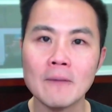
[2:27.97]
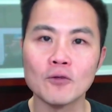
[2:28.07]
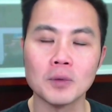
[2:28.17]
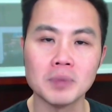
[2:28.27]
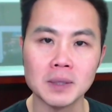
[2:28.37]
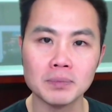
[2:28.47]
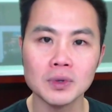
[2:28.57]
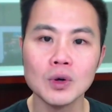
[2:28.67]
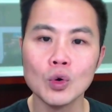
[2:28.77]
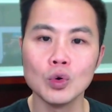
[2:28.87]
for
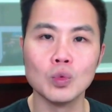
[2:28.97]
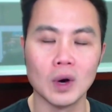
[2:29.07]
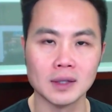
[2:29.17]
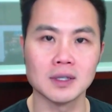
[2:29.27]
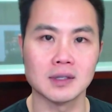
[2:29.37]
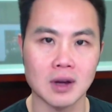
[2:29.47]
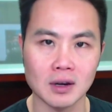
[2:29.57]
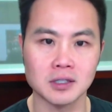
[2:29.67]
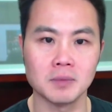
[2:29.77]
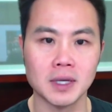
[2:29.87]
people who want to
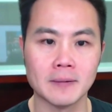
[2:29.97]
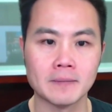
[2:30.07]
talk to me.